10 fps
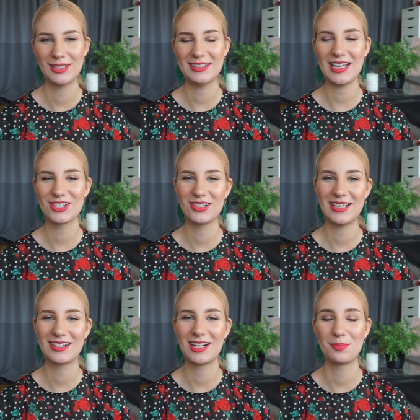So this actually
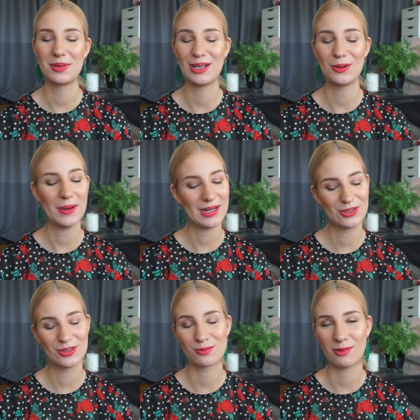ended up being quite a
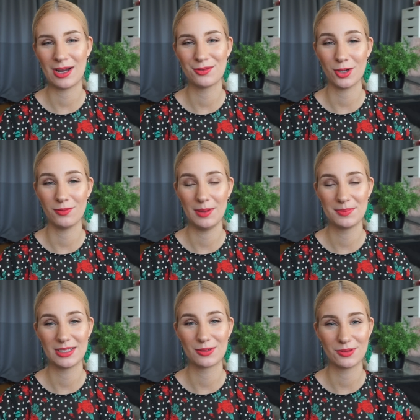good round of
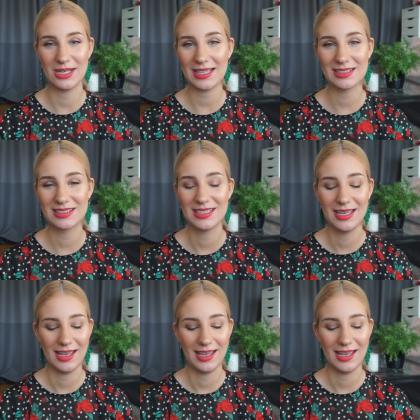lipstick roulette.